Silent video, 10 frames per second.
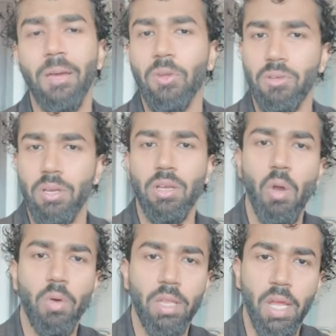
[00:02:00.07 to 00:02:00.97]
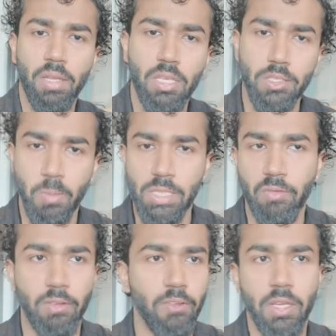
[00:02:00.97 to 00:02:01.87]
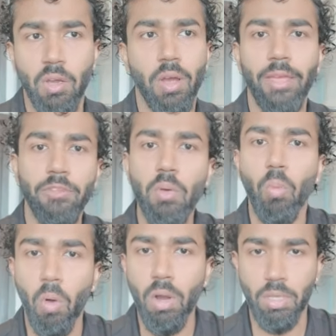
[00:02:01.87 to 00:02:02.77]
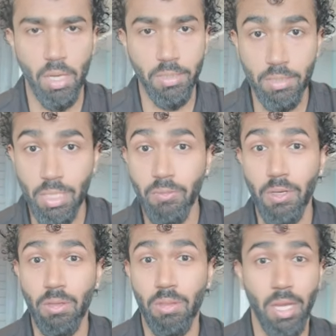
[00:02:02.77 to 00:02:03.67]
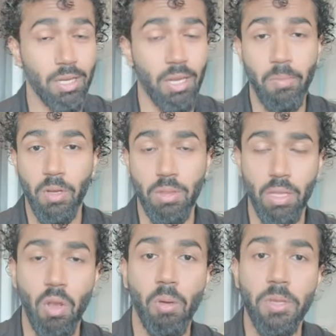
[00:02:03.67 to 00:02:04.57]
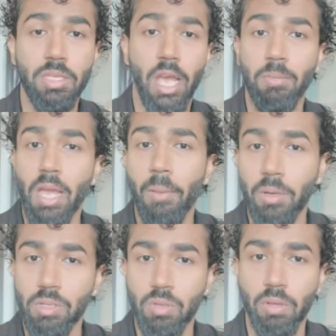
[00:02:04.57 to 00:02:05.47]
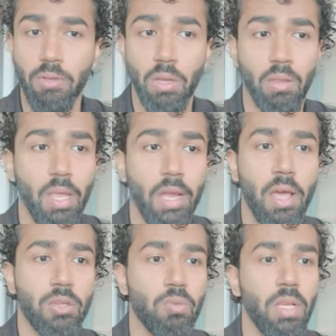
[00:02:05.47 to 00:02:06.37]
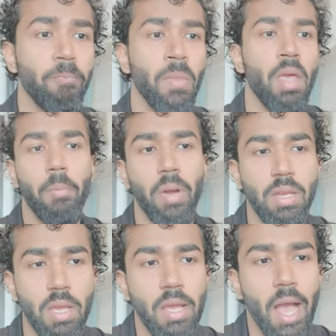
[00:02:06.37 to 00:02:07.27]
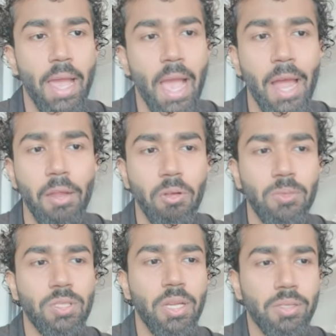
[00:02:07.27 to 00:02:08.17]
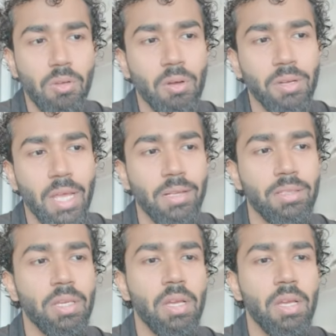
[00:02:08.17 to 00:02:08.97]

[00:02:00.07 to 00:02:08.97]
not going to cover that in this specific video. If you want a detailed video on that, let me know in the comments. I'll be happy to shoot a video on that as well. But I had almost 300 contacts